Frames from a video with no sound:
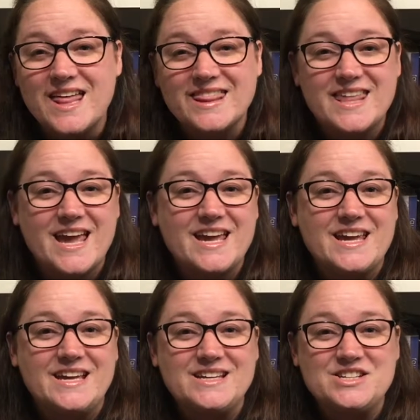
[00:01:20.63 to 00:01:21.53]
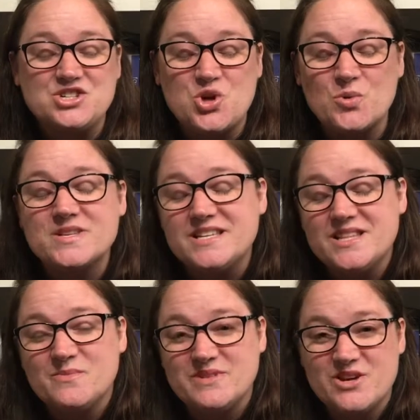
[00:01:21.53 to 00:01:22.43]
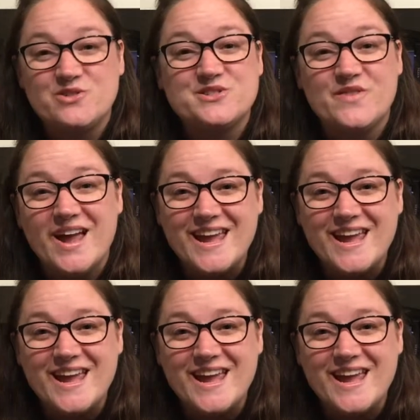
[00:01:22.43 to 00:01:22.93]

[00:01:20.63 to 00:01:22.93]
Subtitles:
They don't see themselves of